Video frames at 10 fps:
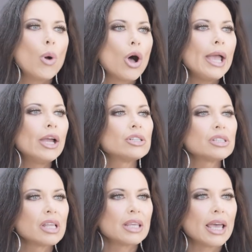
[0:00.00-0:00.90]
Well, here's
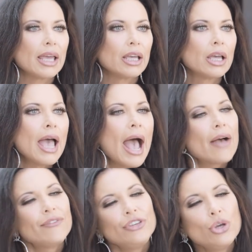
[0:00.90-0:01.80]
the thing.
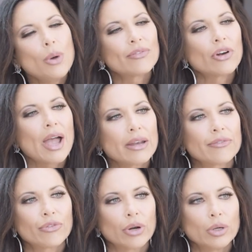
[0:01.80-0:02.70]
Have you ever had a
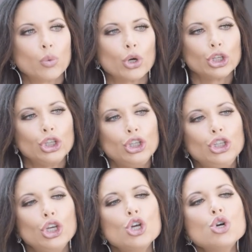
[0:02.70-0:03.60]
friend where
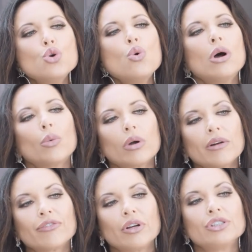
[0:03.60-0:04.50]
you were
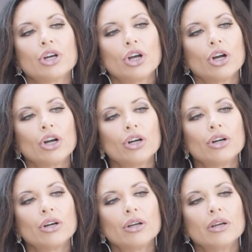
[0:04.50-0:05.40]
a friend to her?